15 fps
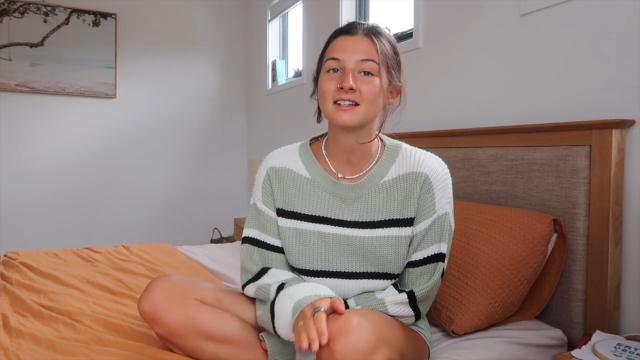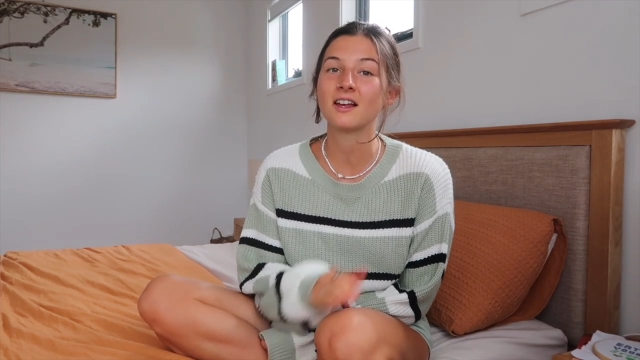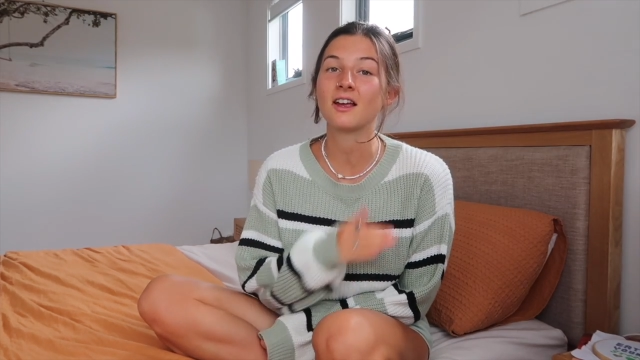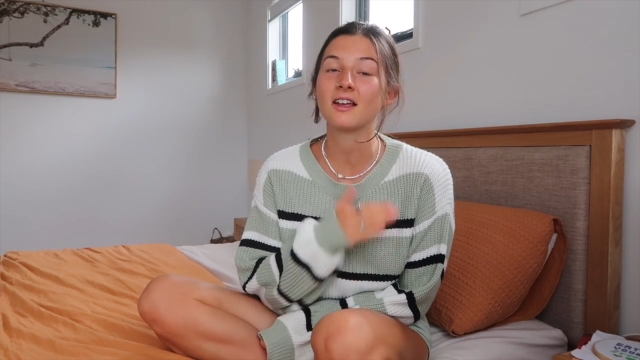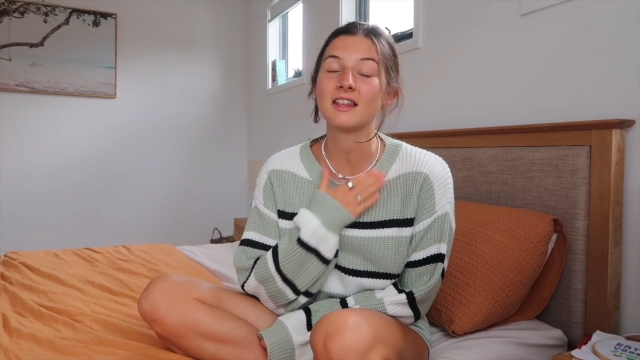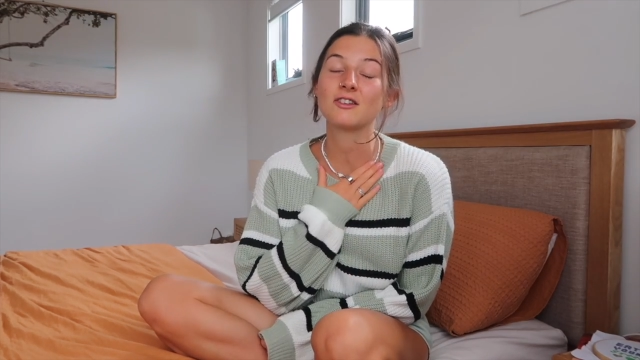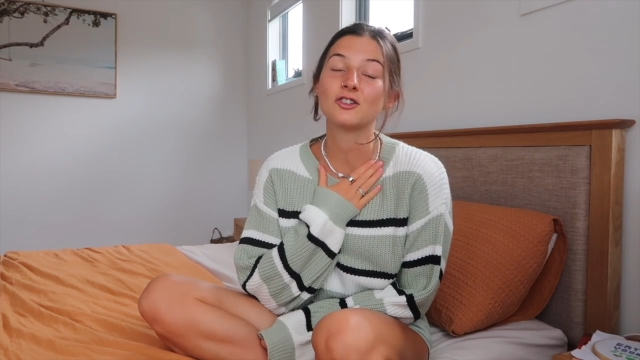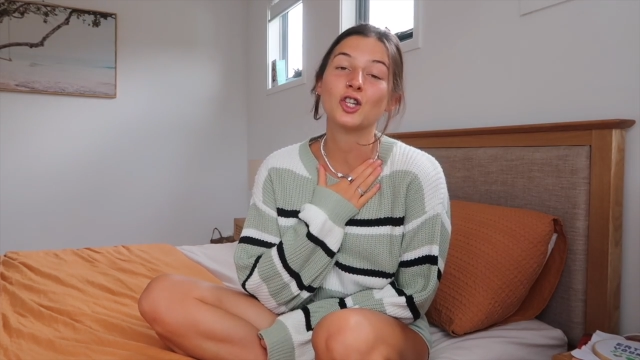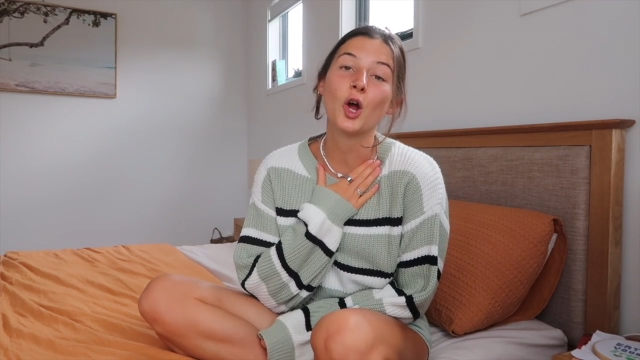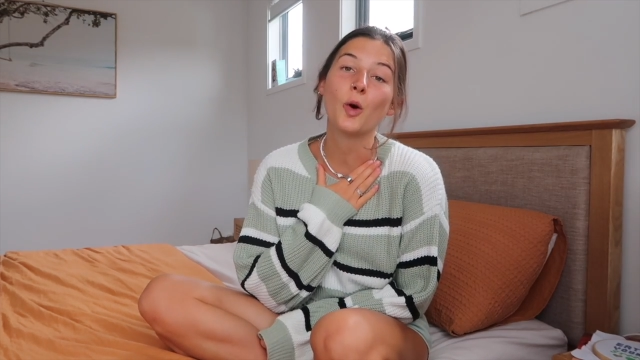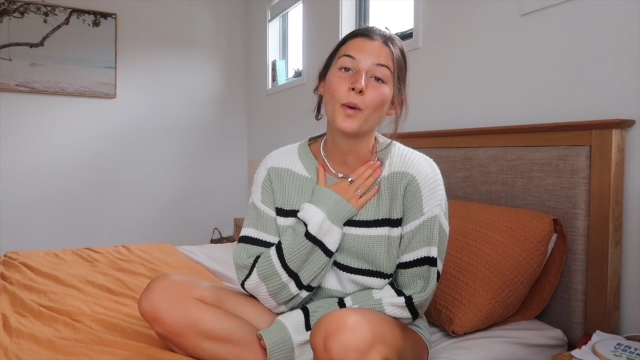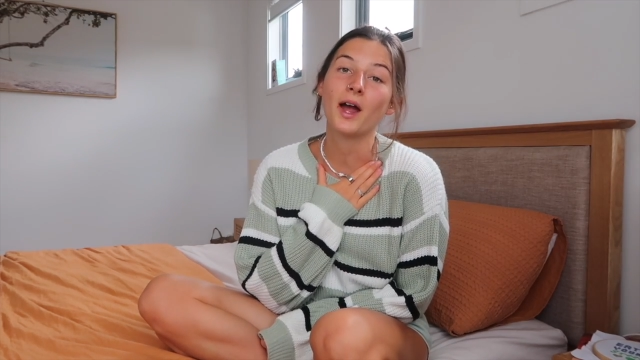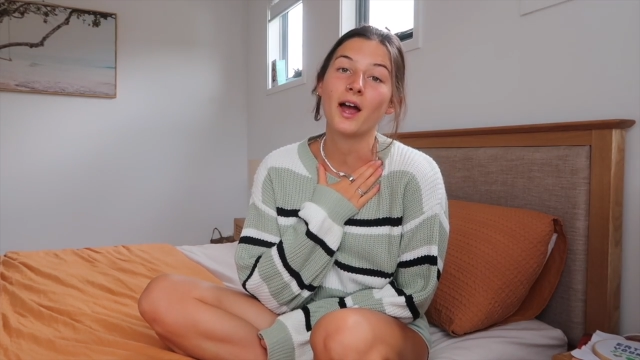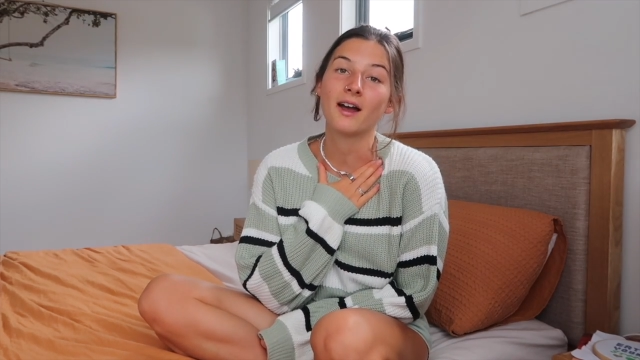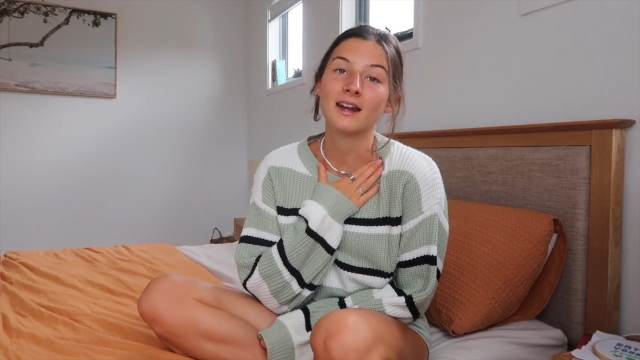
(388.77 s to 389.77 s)
Like there's no
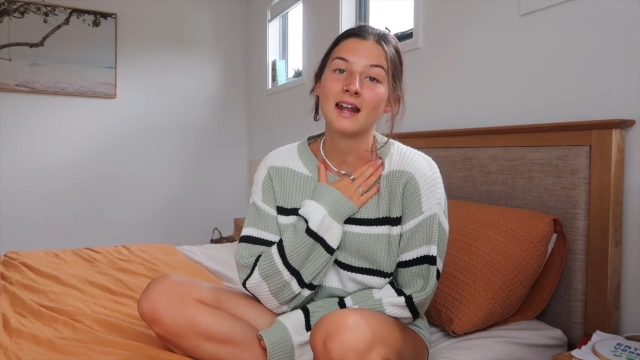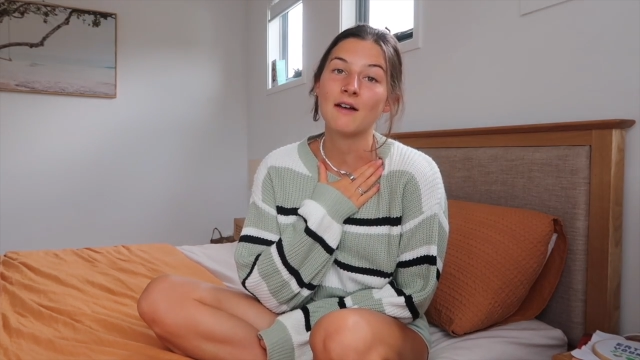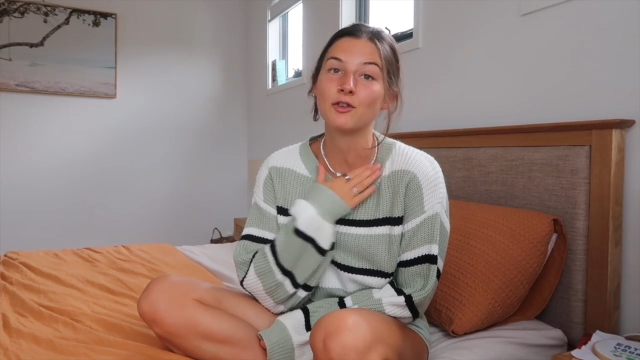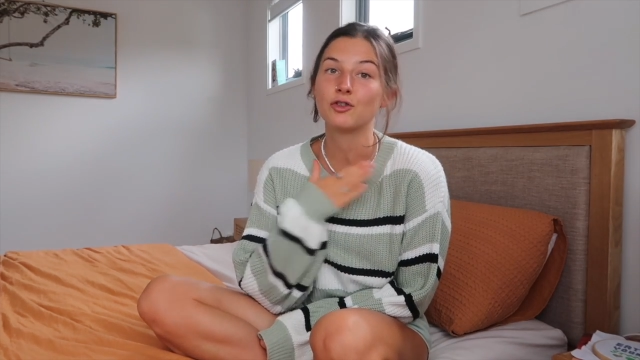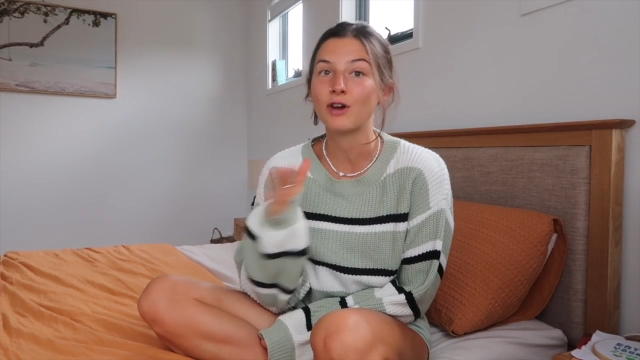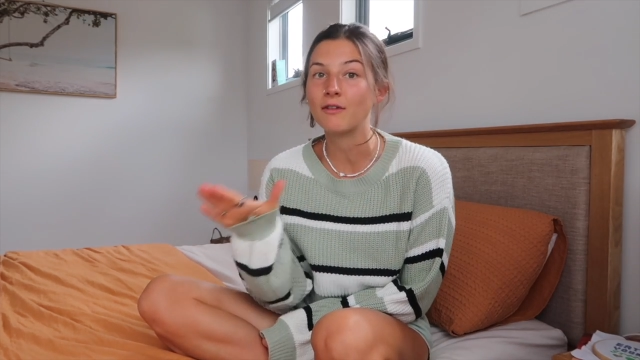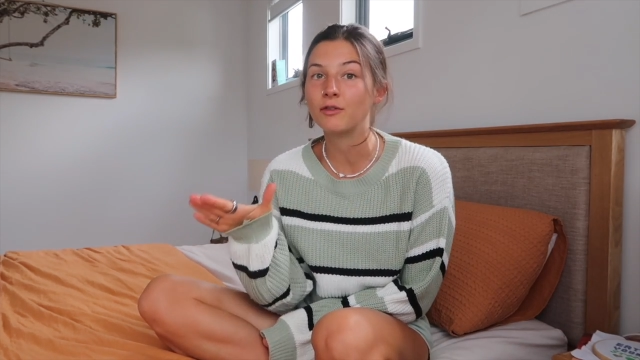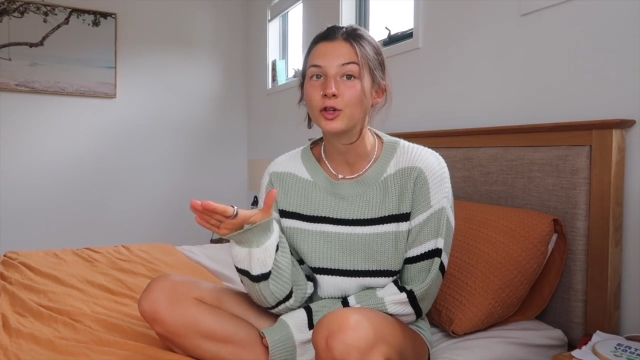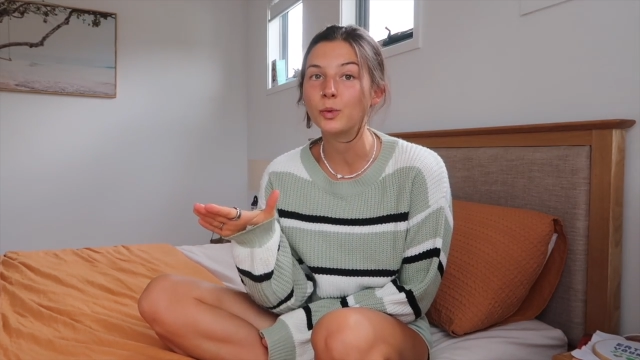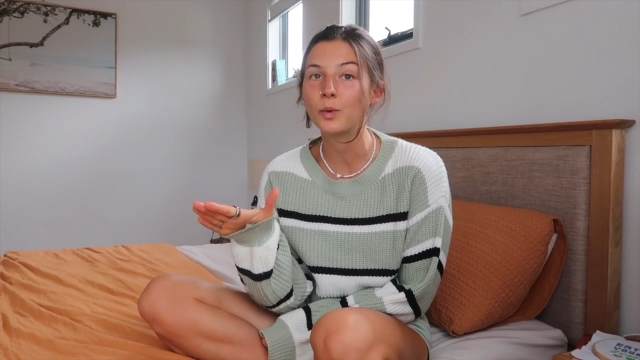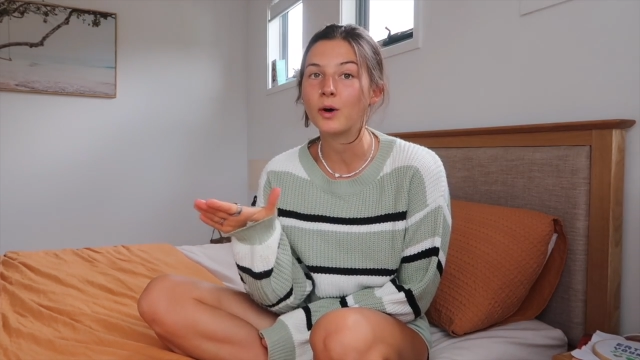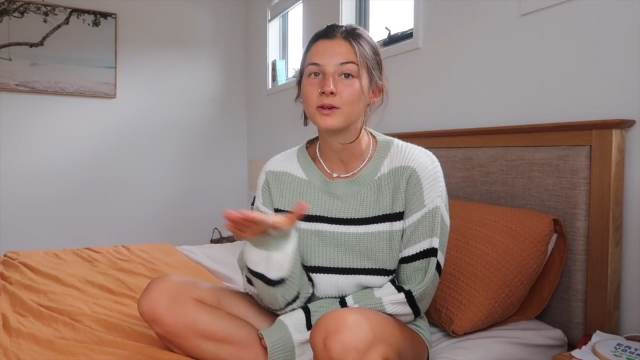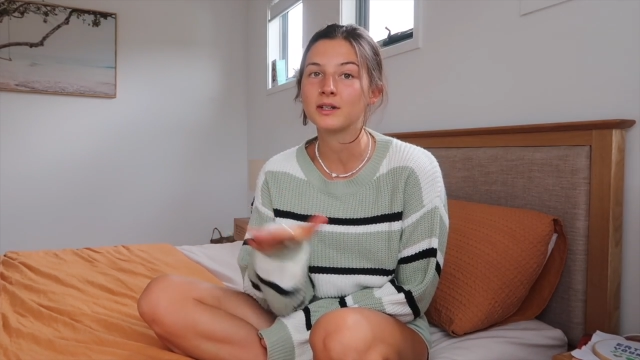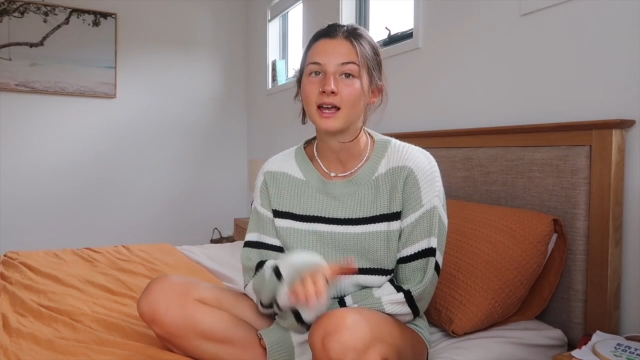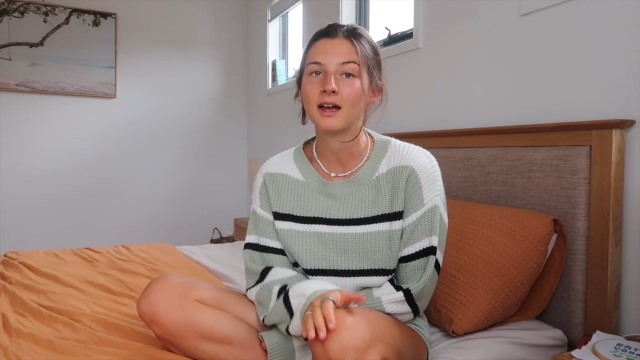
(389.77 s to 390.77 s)
way I could ever travel the
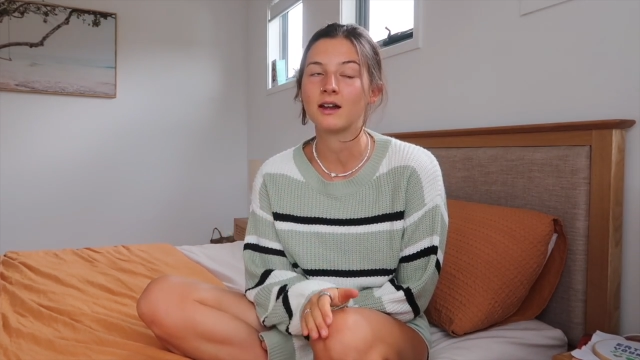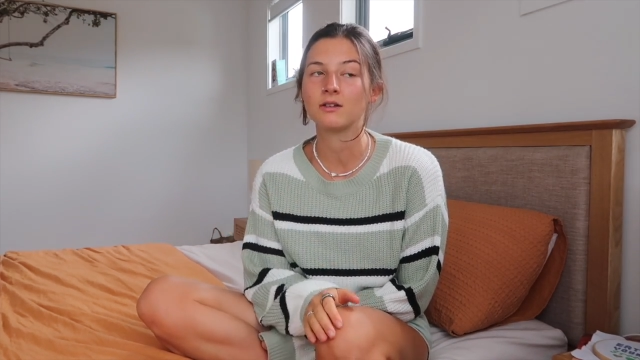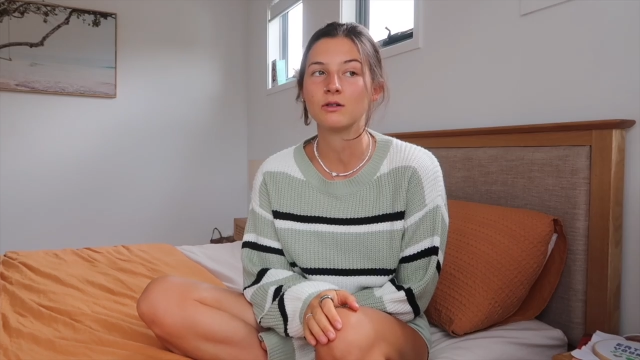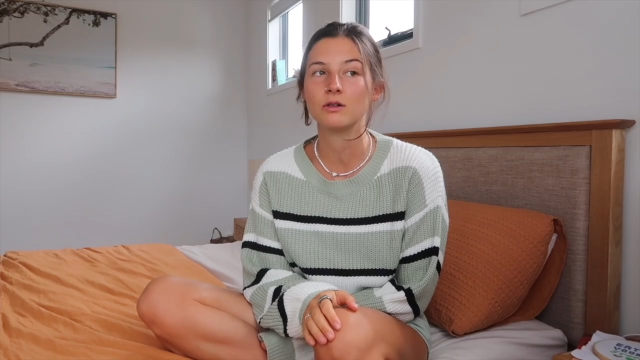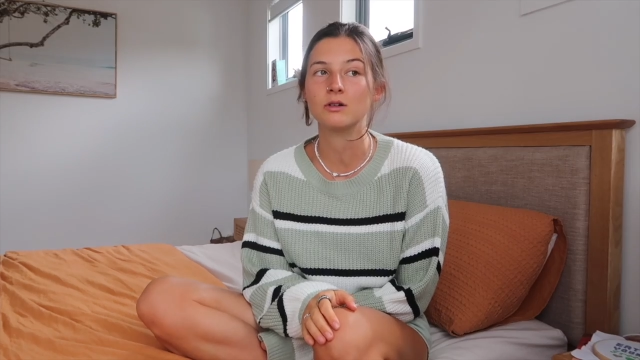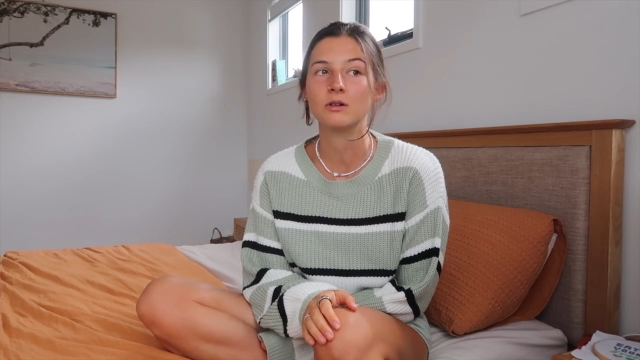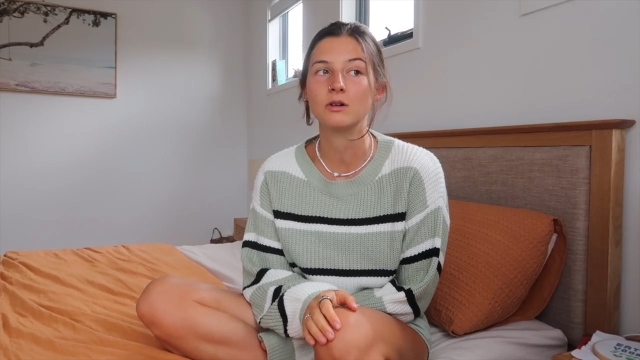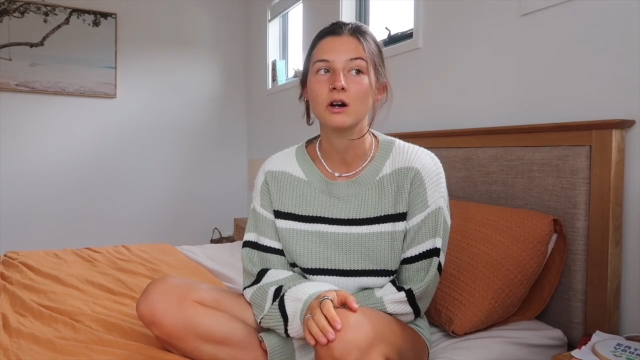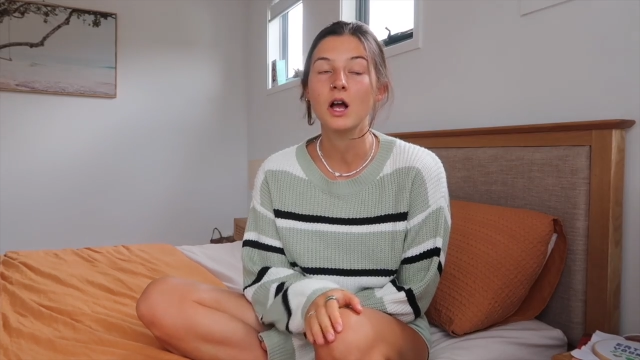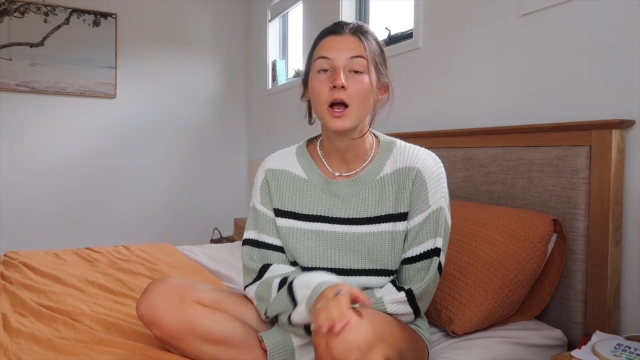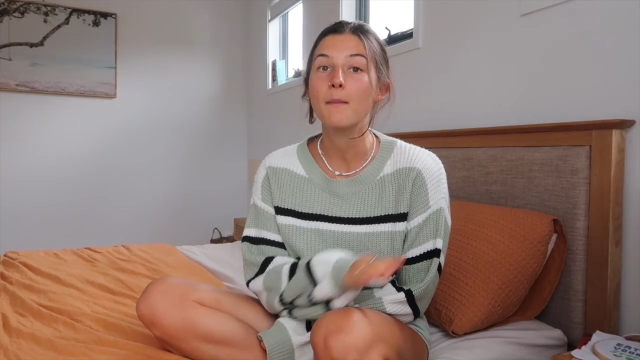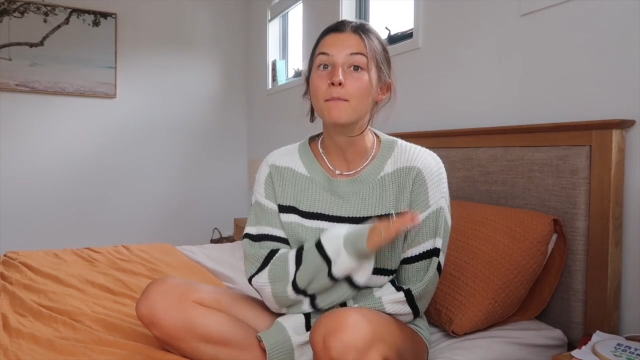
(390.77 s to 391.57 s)
world again or